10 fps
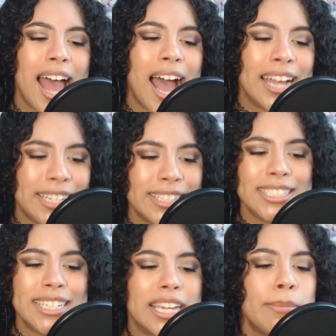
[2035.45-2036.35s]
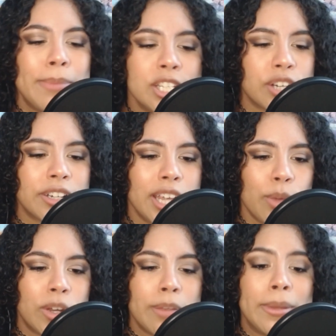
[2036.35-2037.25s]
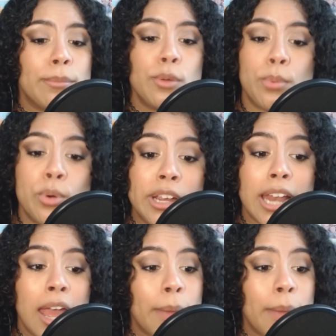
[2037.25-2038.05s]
ideally him being Cherokee would have been a moot point,